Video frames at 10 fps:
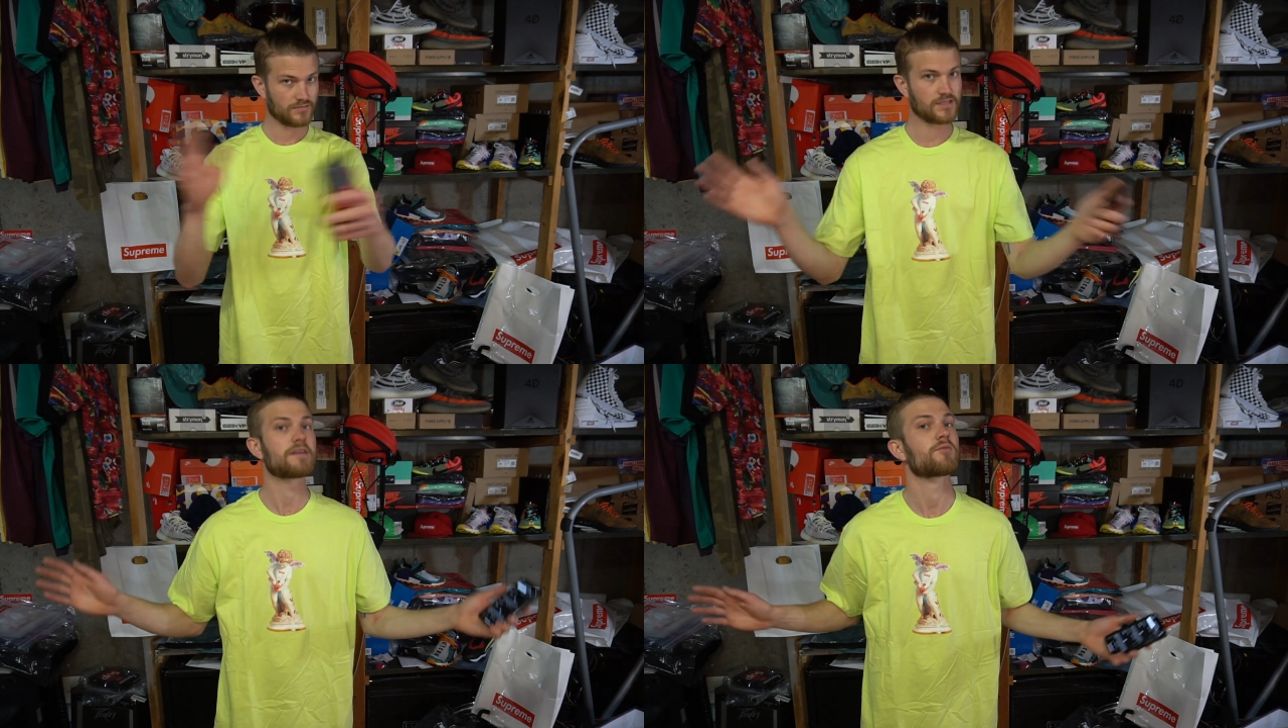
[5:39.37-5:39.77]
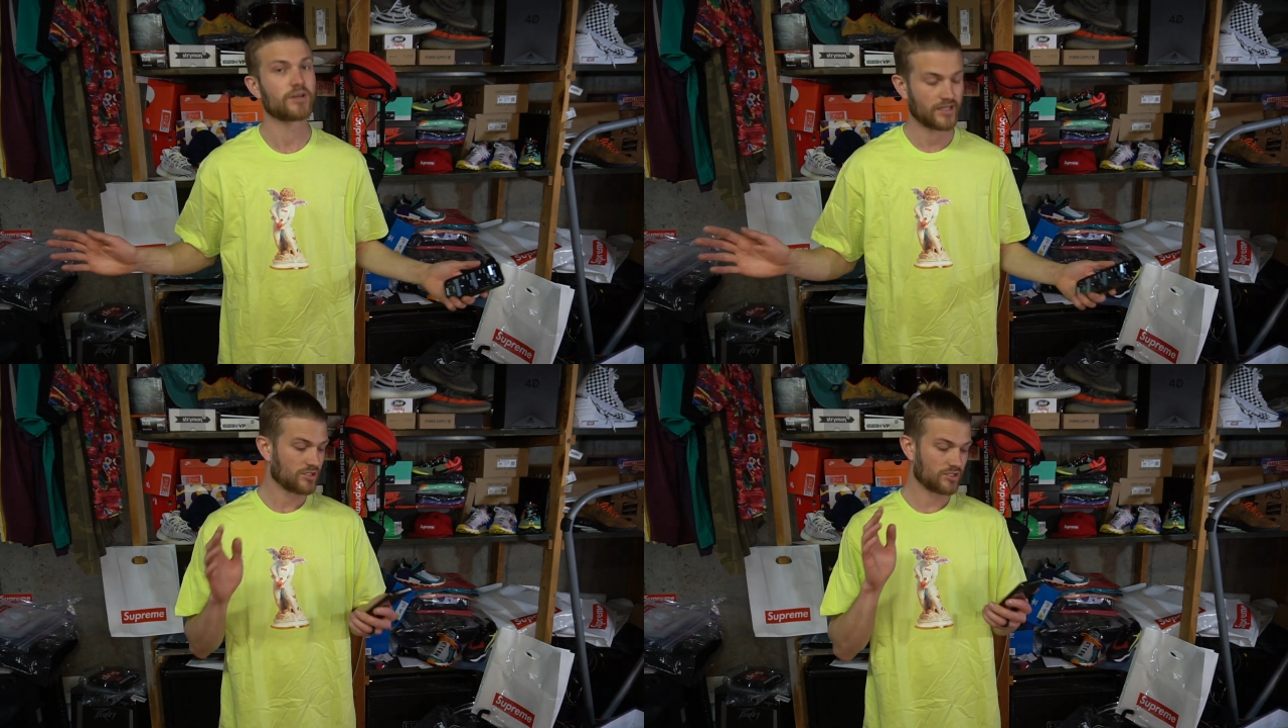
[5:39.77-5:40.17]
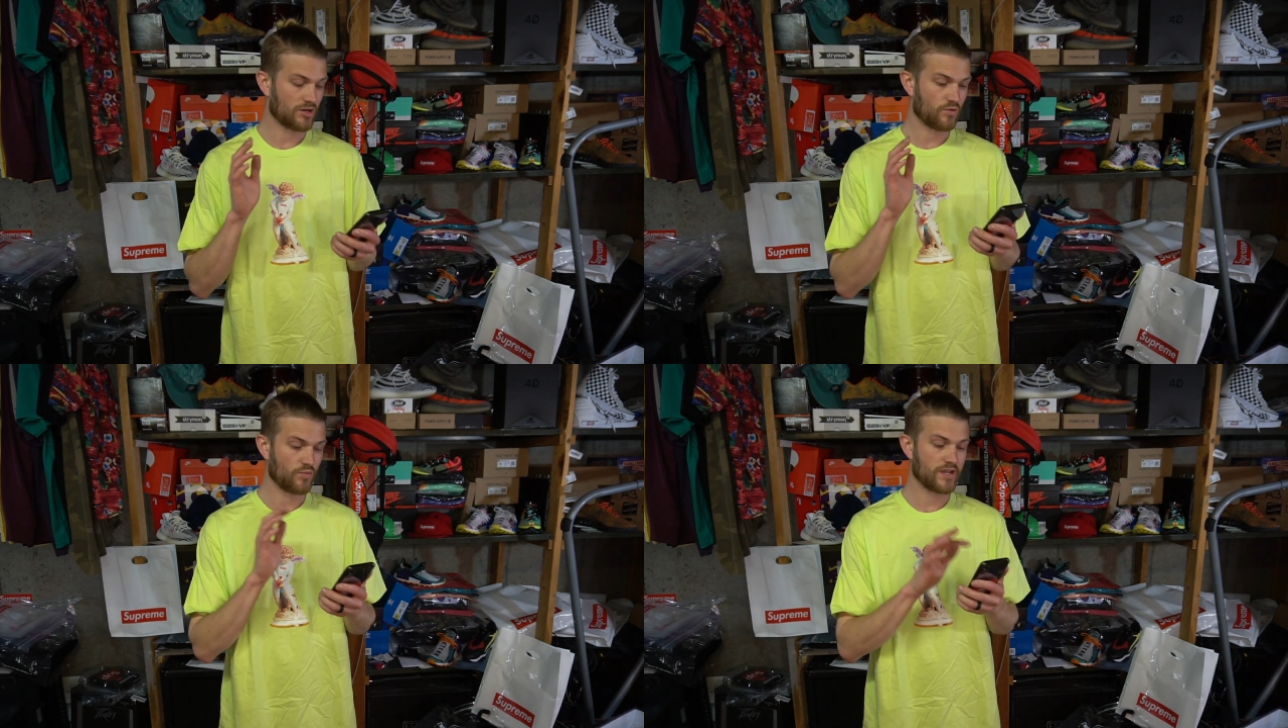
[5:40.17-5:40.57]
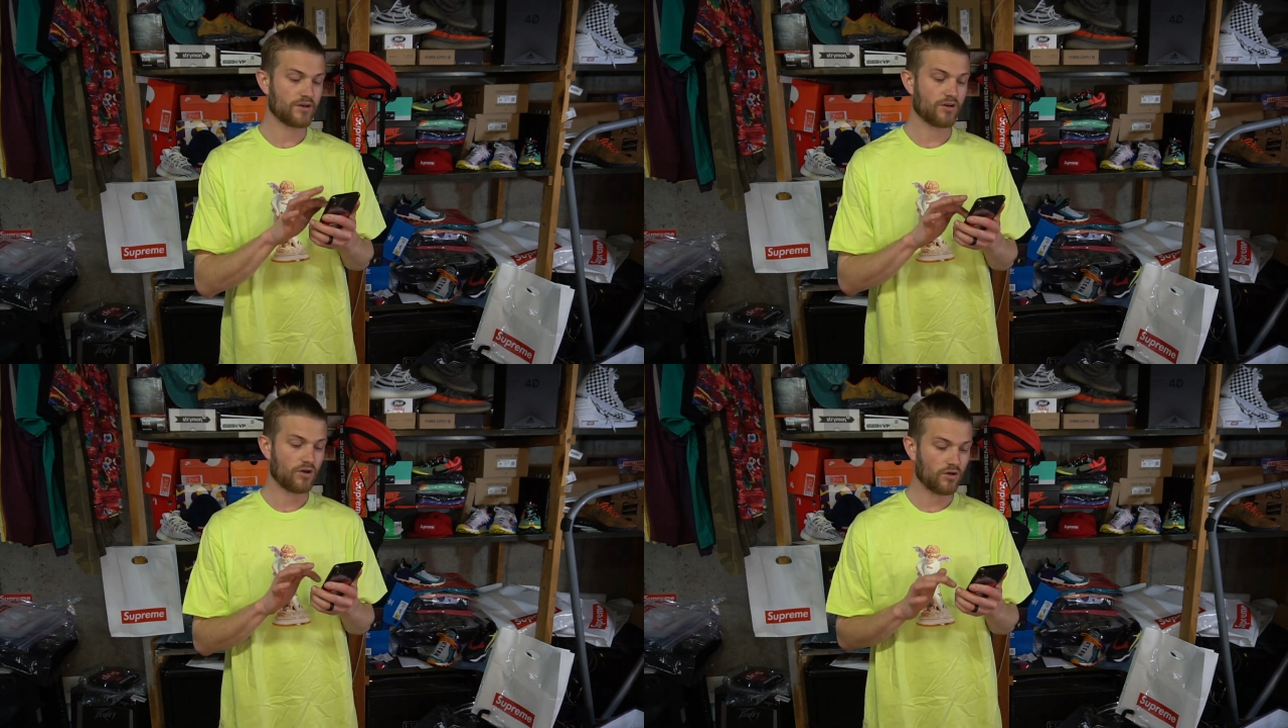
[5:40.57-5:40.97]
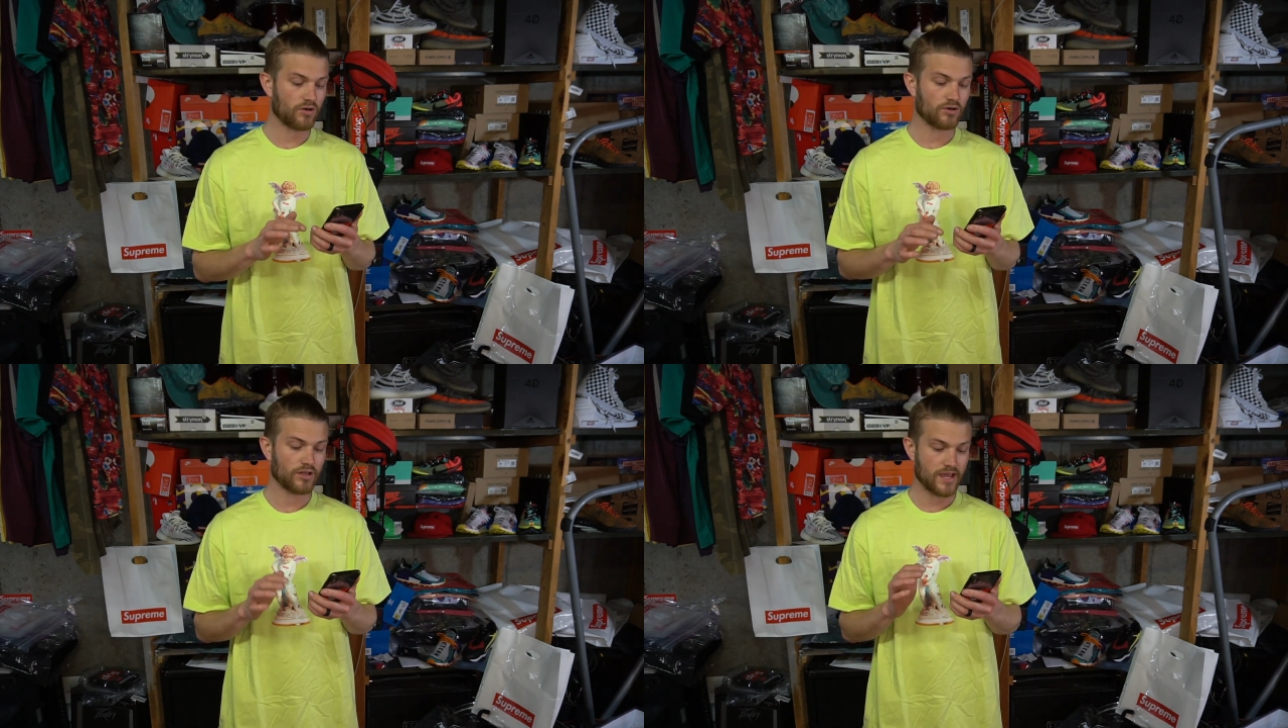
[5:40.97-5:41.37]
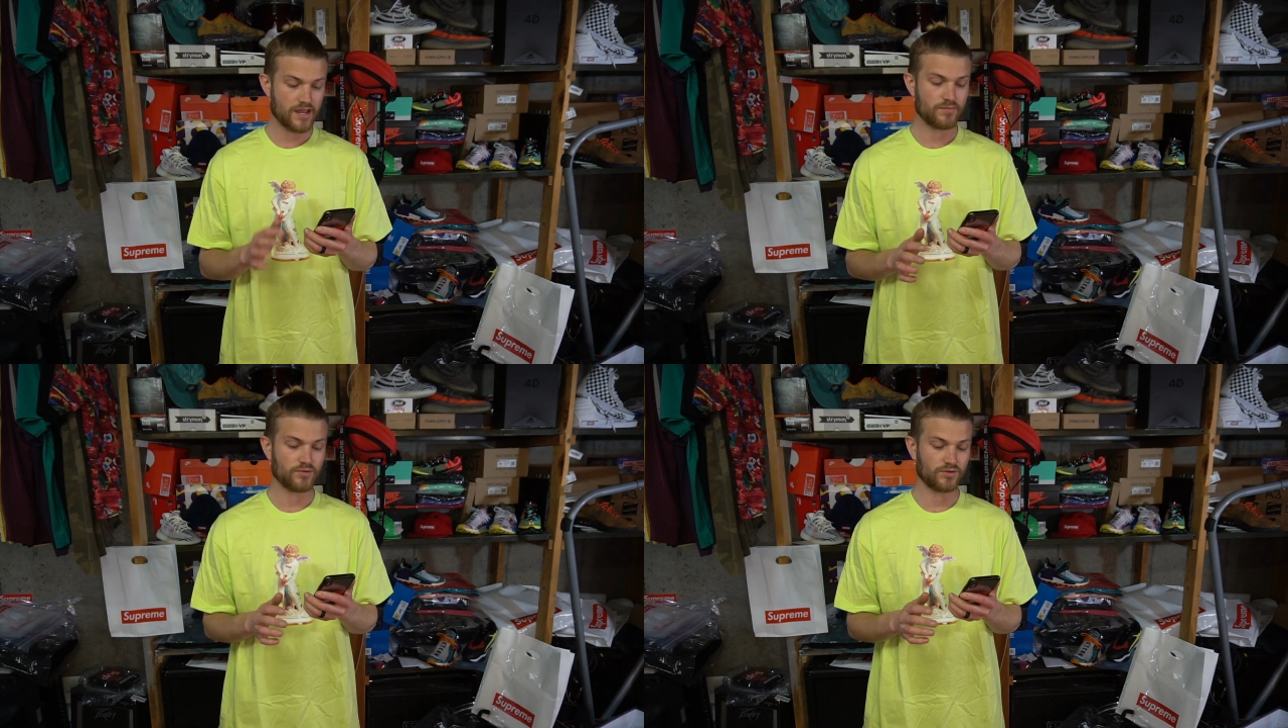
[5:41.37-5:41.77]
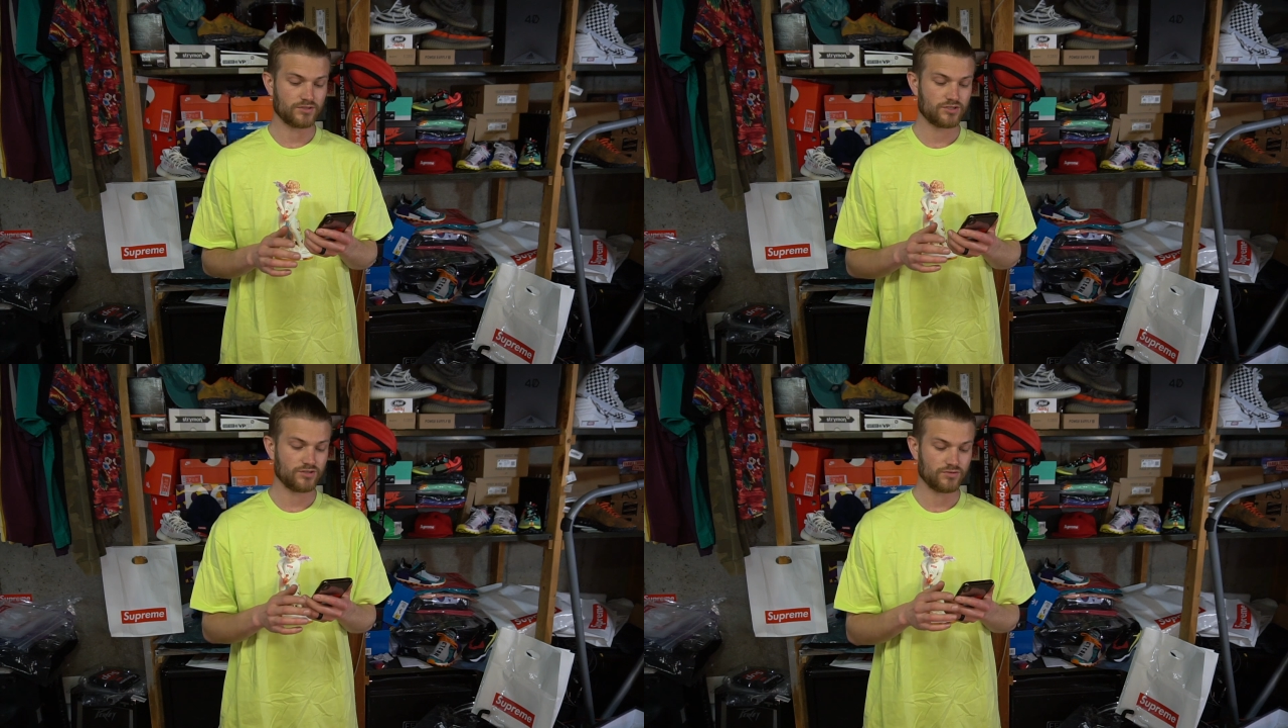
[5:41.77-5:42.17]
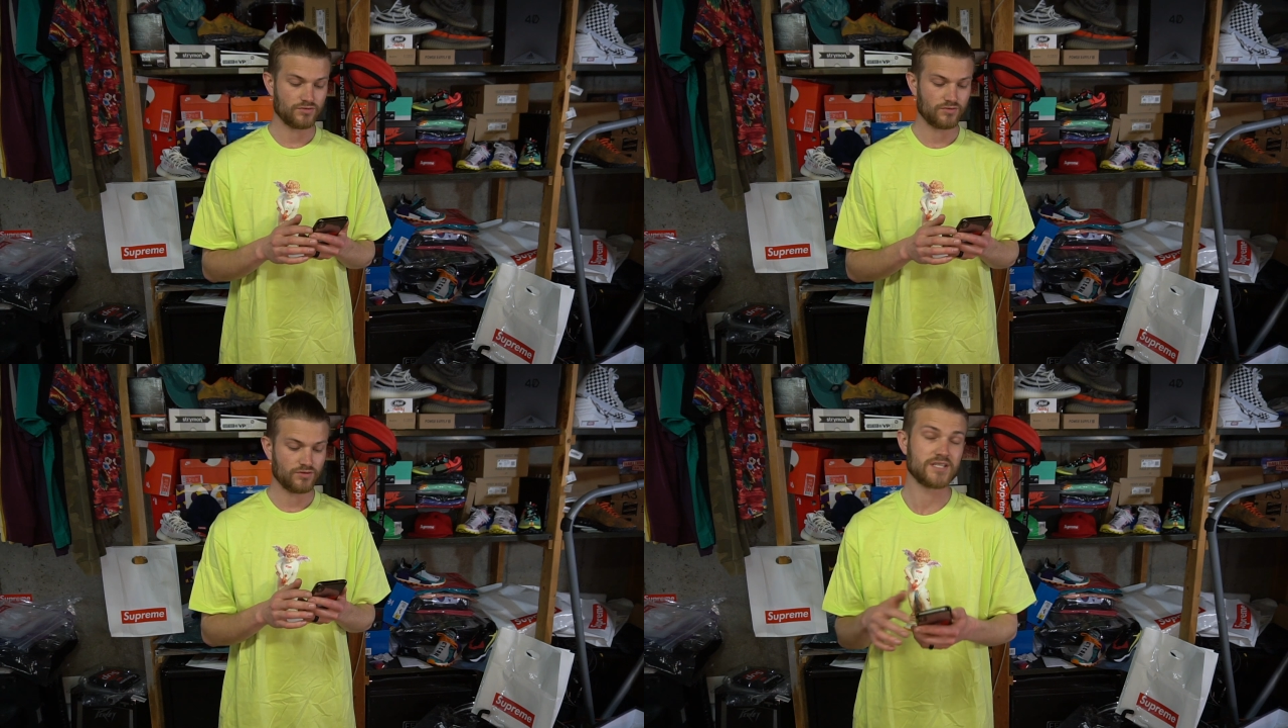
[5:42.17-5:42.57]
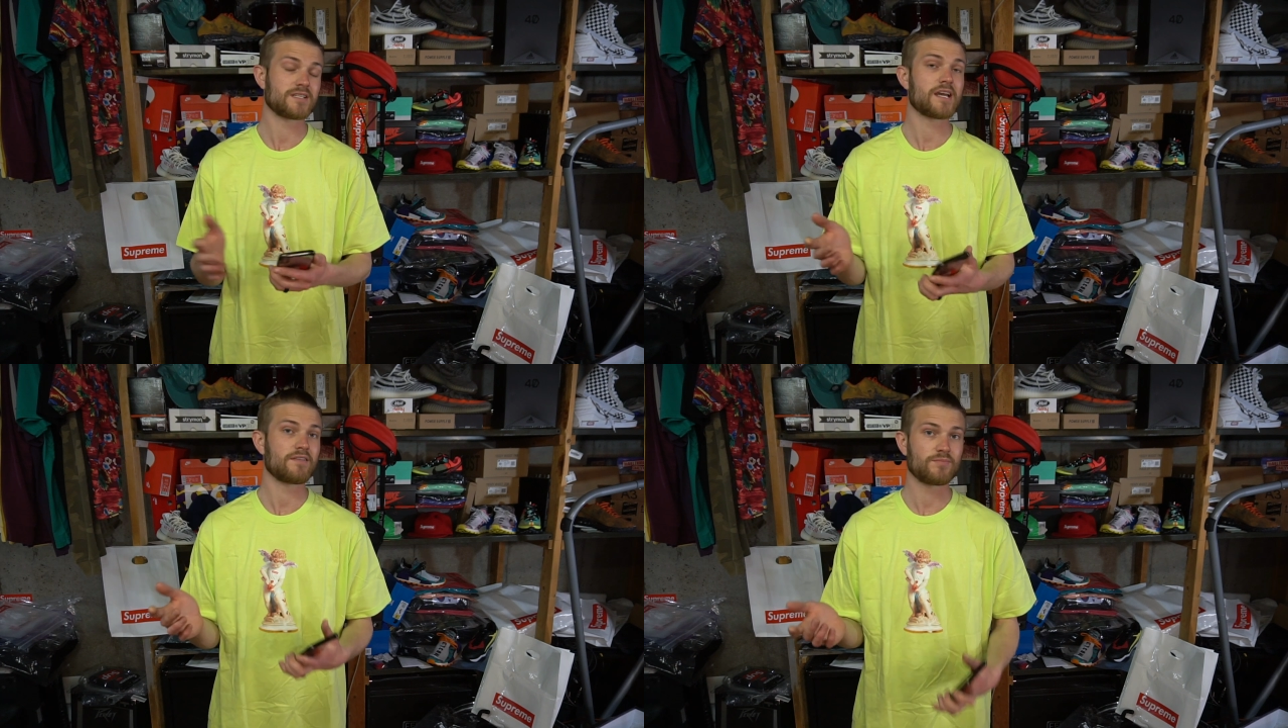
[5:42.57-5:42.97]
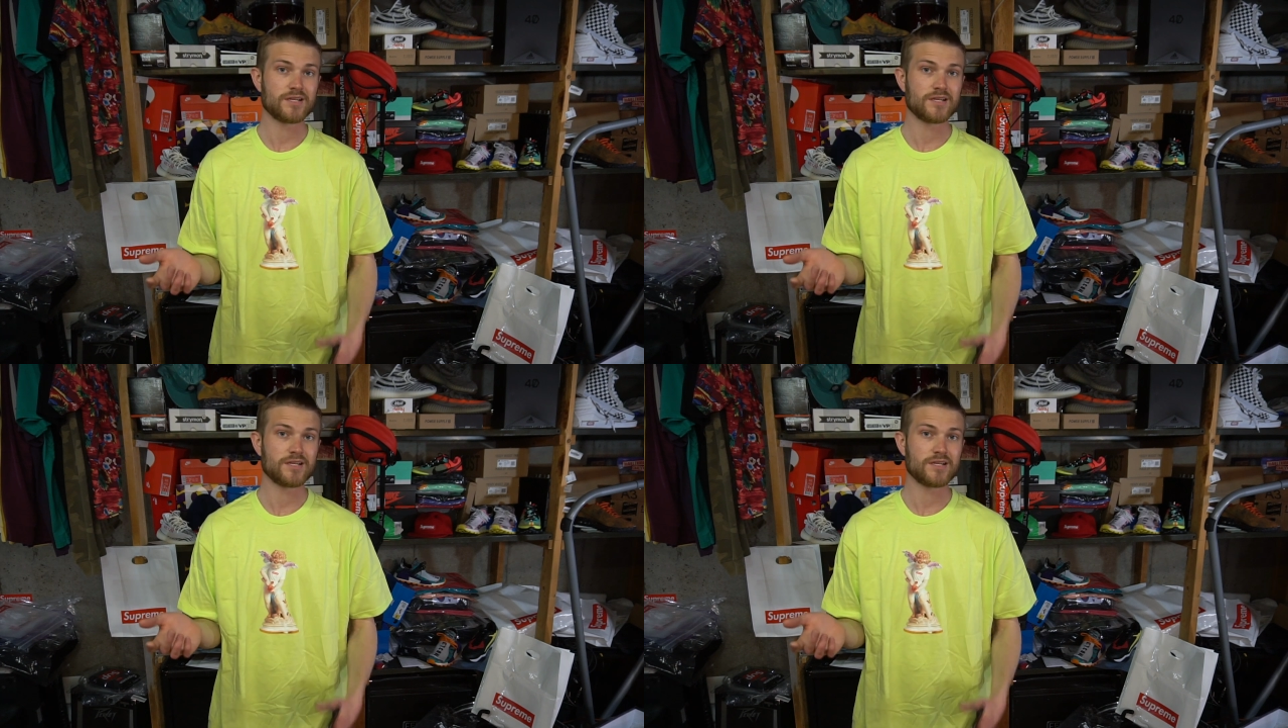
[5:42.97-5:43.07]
it's everybody. So we are all able to be saved,